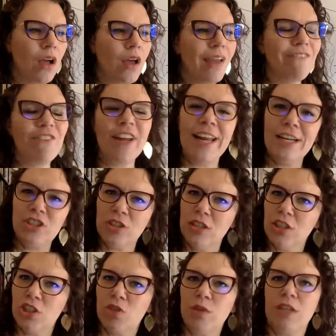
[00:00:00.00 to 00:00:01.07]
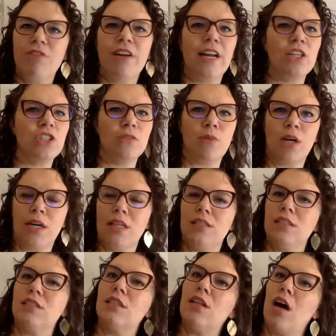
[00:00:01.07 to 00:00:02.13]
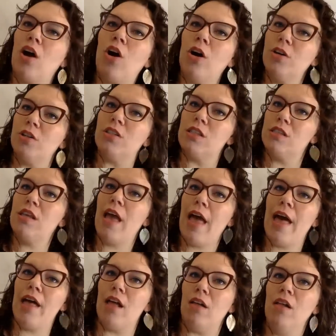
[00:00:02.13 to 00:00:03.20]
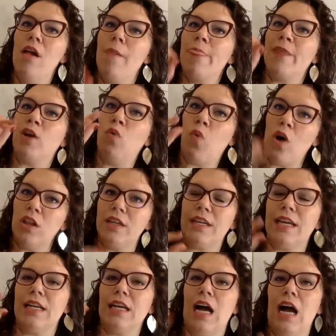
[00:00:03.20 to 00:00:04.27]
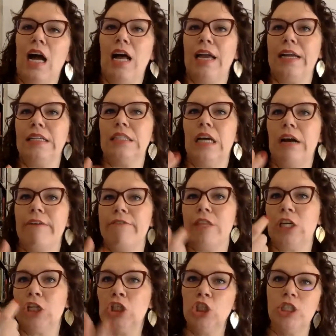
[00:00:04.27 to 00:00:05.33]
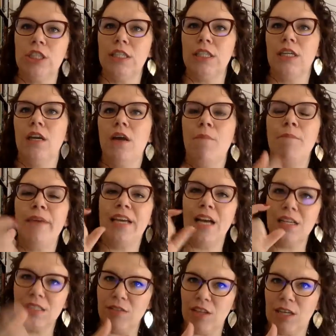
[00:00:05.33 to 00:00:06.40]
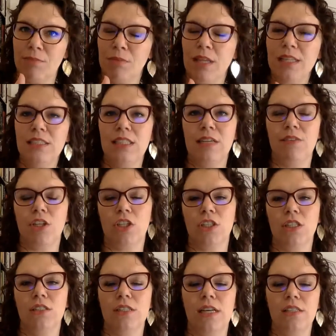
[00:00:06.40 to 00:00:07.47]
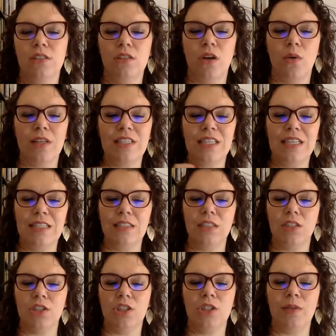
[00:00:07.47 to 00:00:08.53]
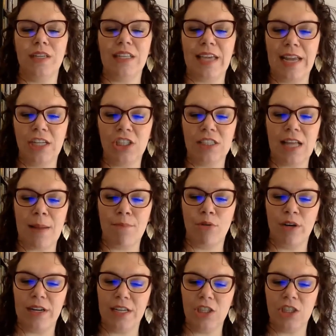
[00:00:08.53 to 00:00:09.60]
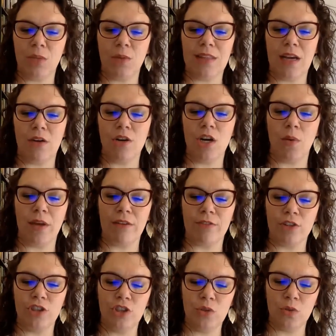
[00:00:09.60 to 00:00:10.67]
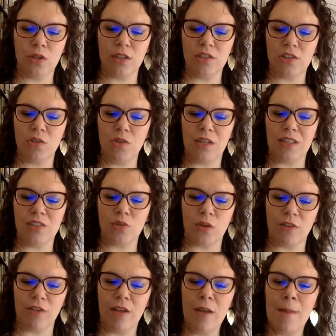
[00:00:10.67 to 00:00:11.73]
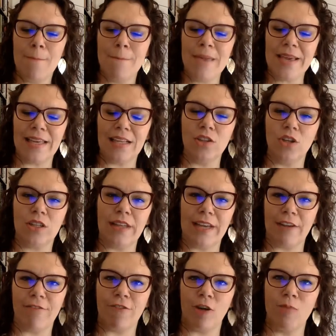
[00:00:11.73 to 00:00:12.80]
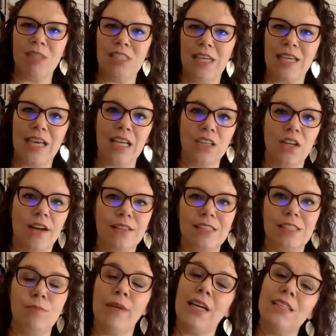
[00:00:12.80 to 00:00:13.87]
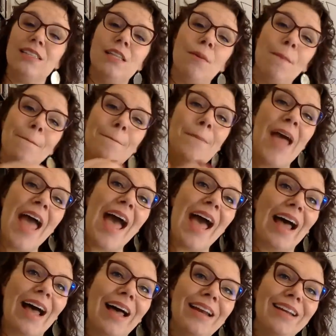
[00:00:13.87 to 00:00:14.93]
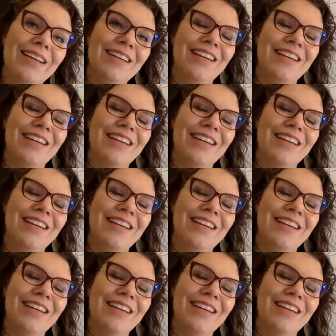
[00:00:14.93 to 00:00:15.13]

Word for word: Financial industry, financial markets, it's a lot harder to tell the quality and kind of the good because of the complexity of the goods. And so it's easier to engage in that predation without knowing for sure. And so you can sort of make it look like a firm is taking losses because they're bad,